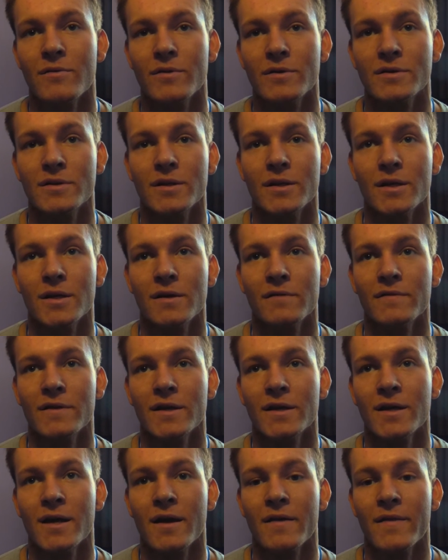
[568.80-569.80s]
which are
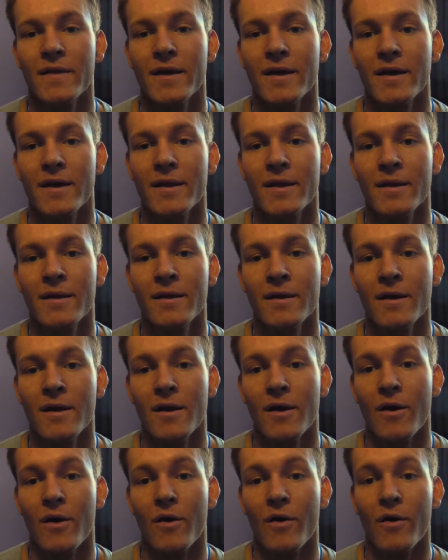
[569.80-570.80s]
lovely. And then
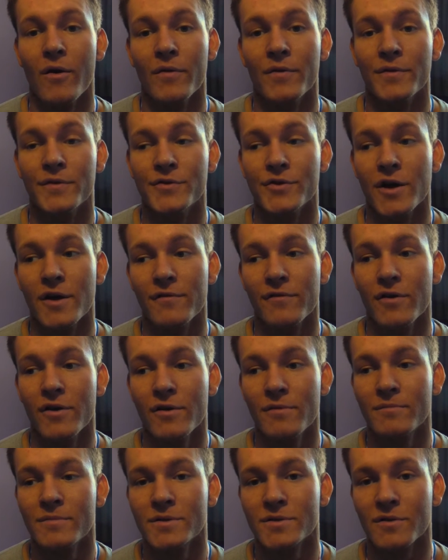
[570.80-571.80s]
on the drive
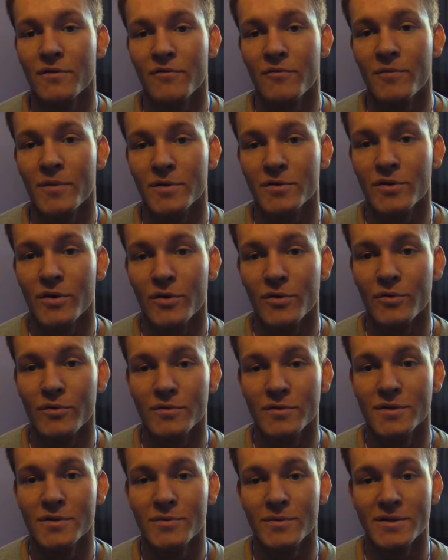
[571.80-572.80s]
home, stopped for
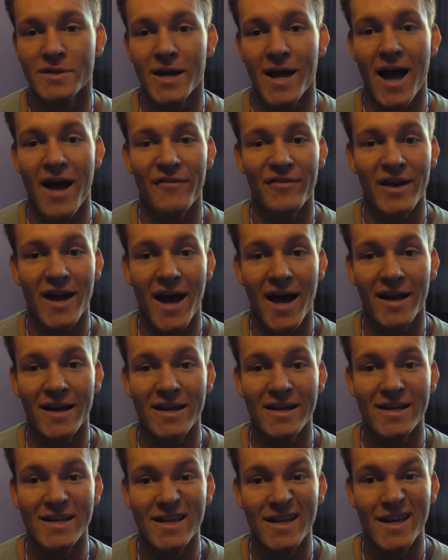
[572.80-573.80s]
McDonald's, which I haven't had
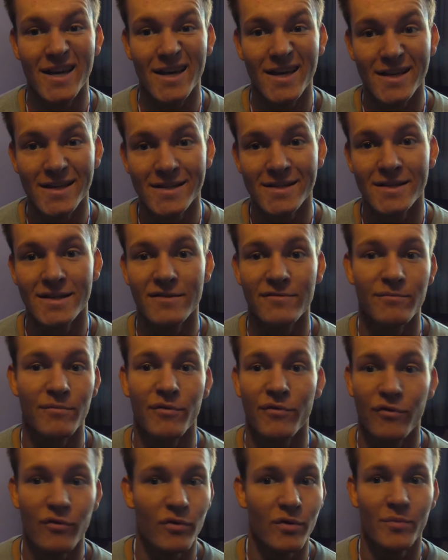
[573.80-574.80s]
in years. Even
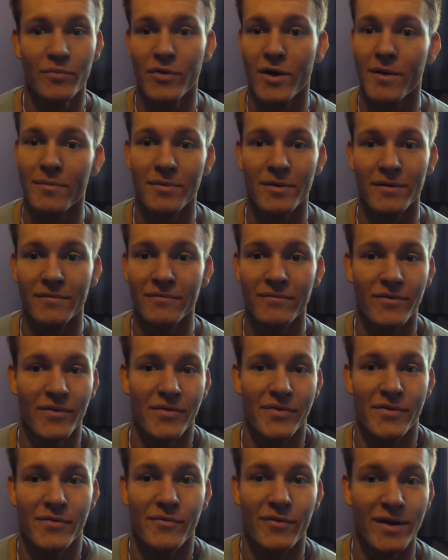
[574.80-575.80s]
before the prep, I
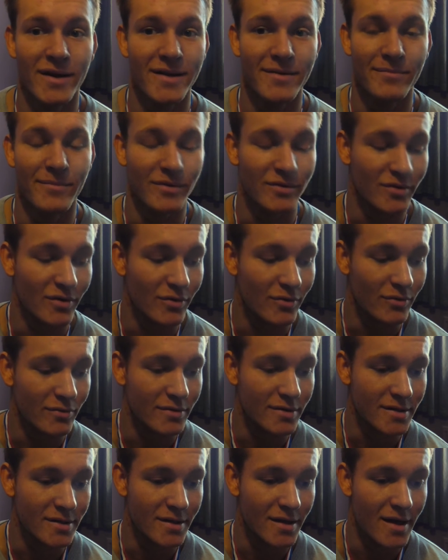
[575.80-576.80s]
didn't really eat
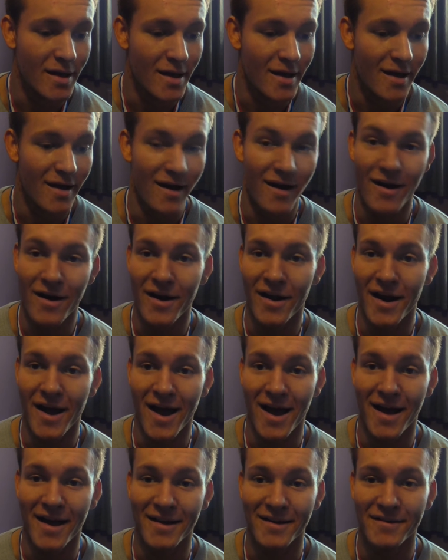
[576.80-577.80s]
McDonald's. And
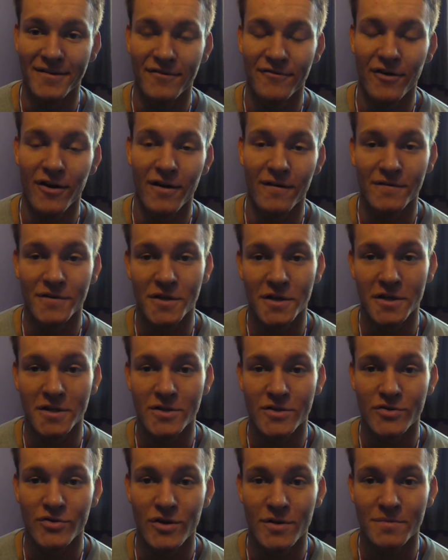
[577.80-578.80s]
I had 5
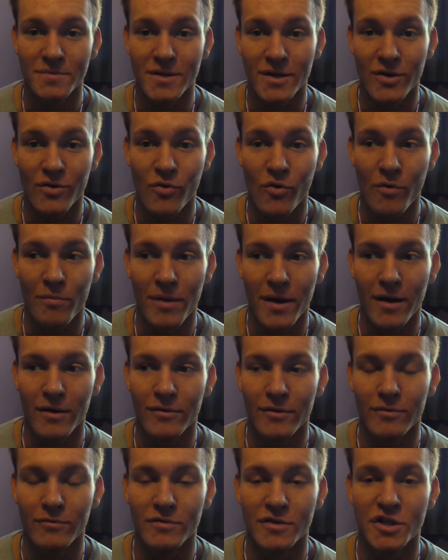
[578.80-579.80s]
chicken strips and a quarter
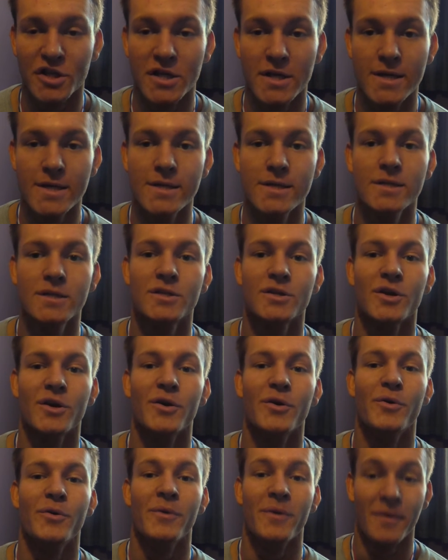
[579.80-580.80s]
pounder with cheese,
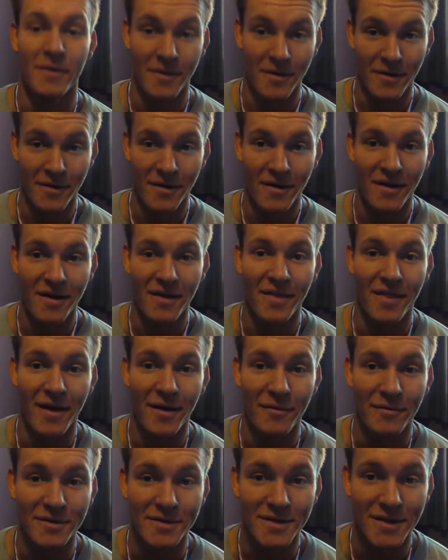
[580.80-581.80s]
so
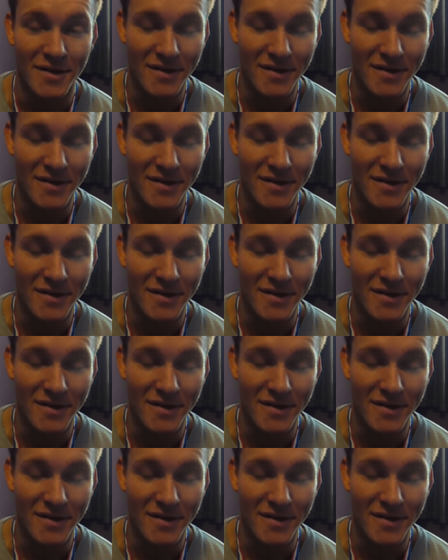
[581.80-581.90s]
that was